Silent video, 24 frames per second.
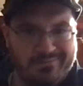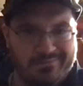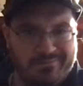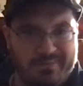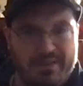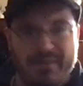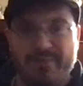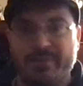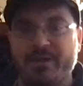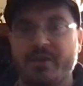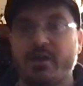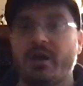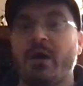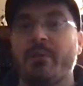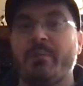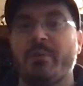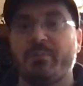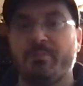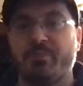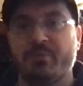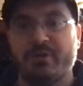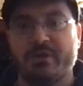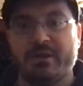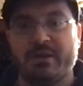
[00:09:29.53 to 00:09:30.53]
mainly
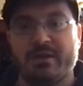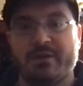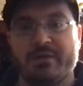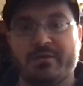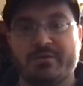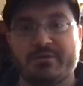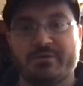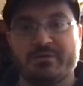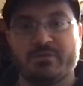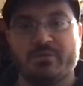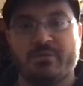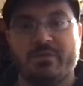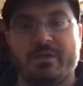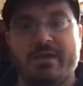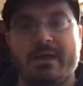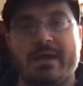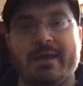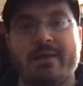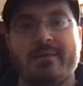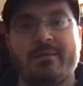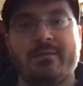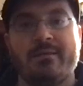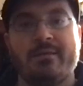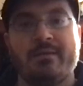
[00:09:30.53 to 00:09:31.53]
comic book characters with
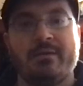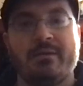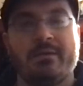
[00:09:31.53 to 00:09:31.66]
that.